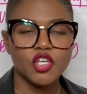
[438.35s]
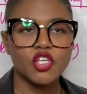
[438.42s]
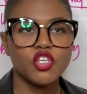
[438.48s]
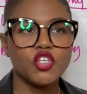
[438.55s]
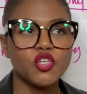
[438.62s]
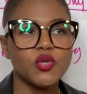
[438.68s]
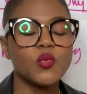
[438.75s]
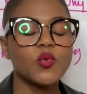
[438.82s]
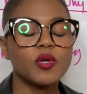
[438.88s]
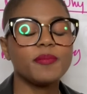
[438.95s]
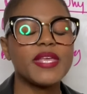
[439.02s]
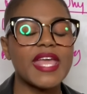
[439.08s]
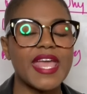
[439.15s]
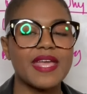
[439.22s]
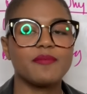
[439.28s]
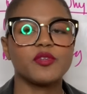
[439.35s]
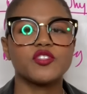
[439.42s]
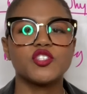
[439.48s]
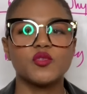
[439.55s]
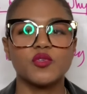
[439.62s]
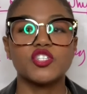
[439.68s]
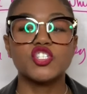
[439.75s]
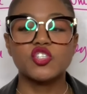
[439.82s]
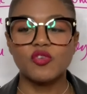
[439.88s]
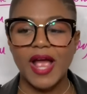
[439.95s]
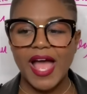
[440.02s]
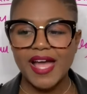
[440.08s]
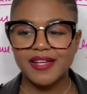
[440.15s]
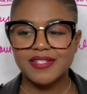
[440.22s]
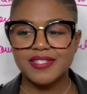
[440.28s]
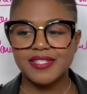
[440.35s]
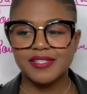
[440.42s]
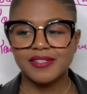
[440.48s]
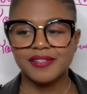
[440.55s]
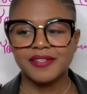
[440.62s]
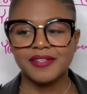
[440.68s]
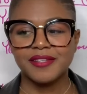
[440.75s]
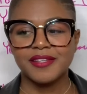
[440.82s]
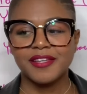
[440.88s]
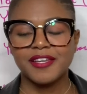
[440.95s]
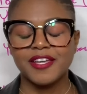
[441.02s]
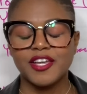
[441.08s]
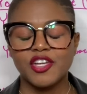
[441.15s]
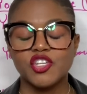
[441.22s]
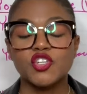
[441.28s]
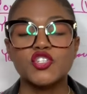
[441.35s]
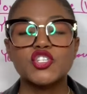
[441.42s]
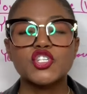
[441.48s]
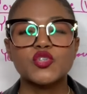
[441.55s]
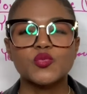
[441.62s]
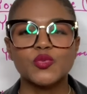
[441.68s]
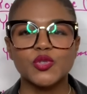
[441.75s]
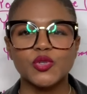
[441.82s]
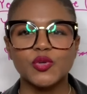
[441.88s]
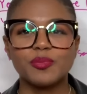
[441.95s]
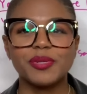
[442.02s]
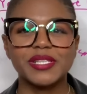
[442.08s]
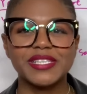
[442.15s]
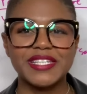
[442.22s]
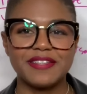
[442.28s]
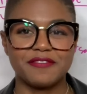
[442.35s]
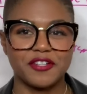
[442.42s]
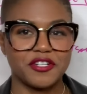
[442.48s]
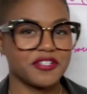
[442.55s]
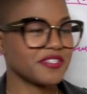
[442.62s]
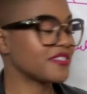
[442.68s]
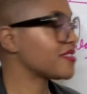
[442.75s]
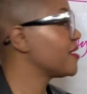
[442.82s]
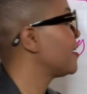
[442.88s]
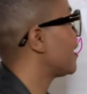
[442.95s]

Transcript: you will be able to attract your true believers,